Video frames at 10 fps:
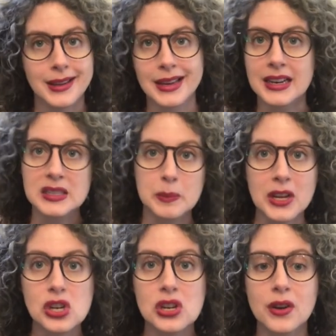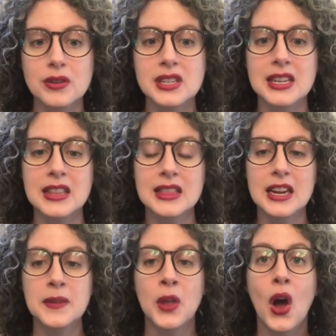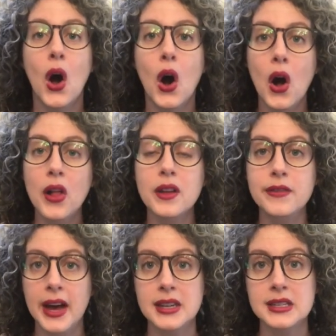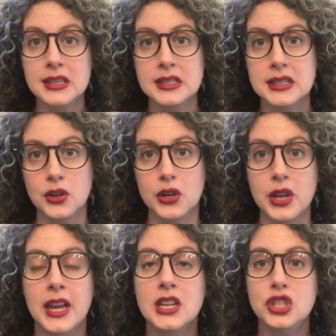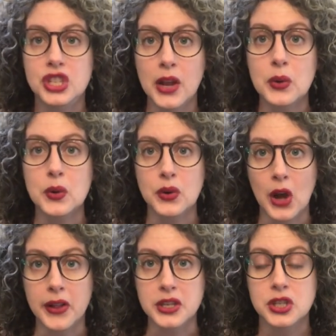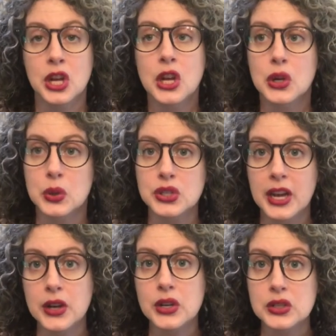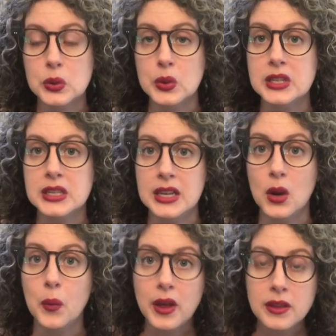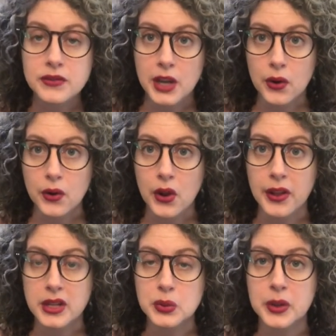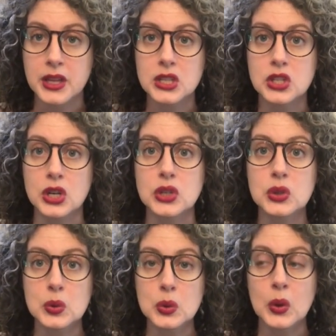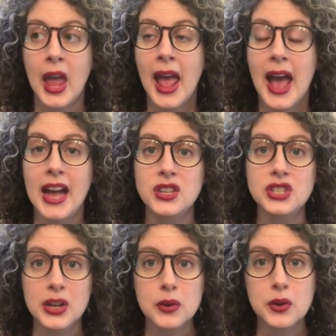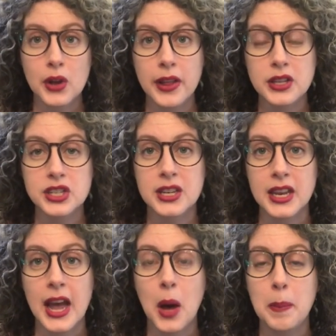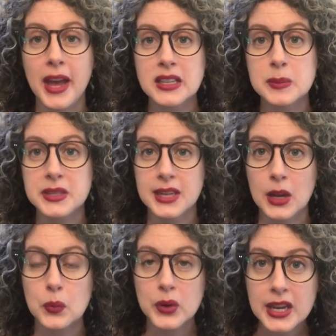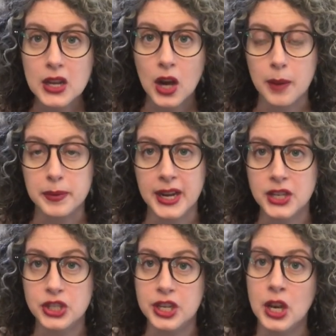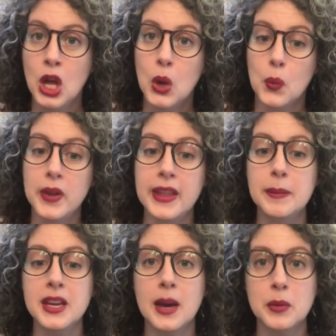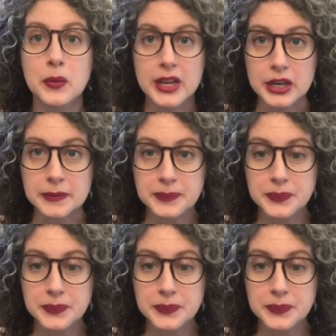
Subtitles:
You need a space shuttle to get there. All of that is considered general knowledge. Your child is going to need a wealth of general knowledge when they start school, and general knowledge can help expedite reading comprehension when they become a reader.